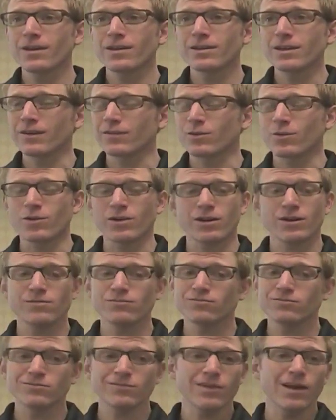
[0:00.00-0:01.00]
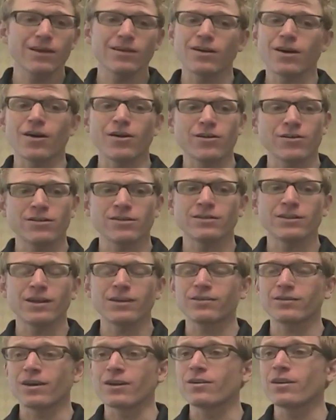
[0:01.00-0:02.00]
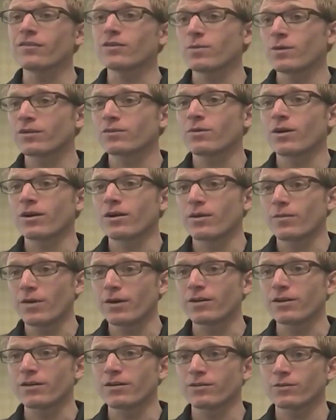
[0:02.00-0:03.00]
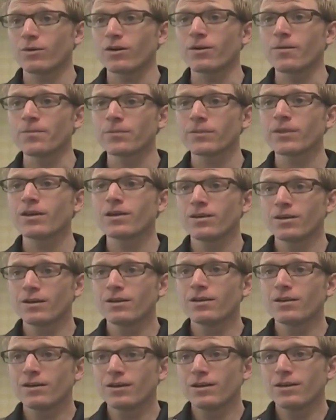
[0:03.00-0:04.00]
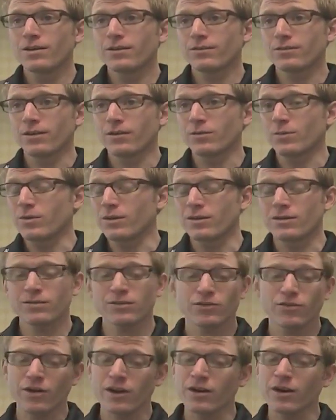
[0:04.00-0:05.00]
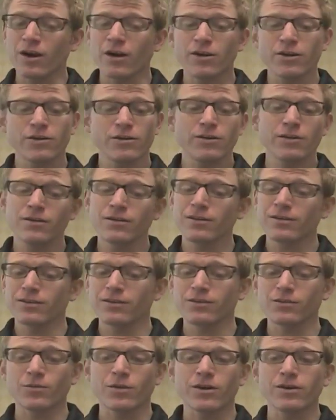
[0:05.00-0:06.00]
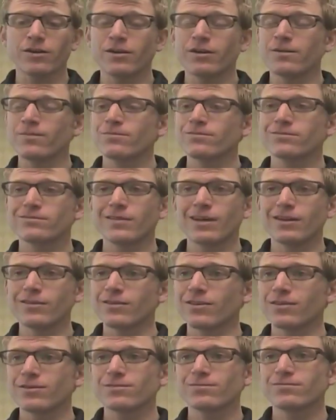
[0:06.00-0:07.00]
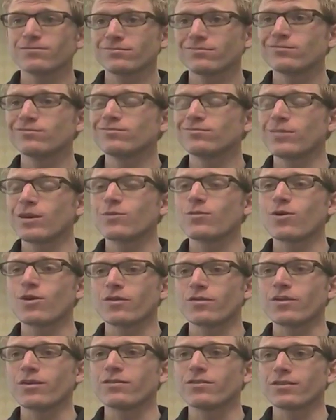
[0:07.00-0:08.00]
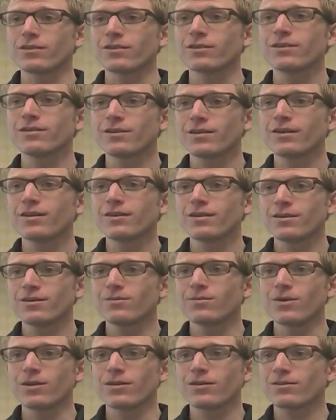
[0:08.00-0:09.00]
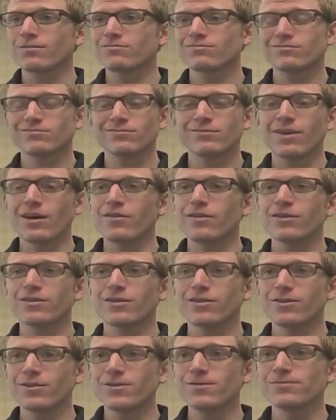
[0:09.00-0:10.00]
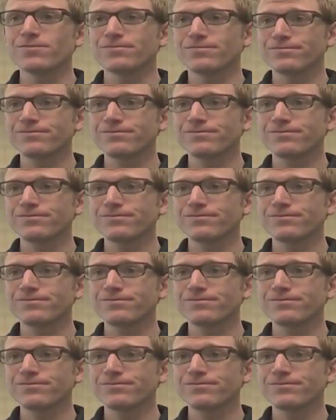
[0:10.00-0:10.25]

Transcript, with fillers: You have to work harder than the next, and you have to be smart about it as well. So you have to be train harder and smarter and just be more efficient with everything you do.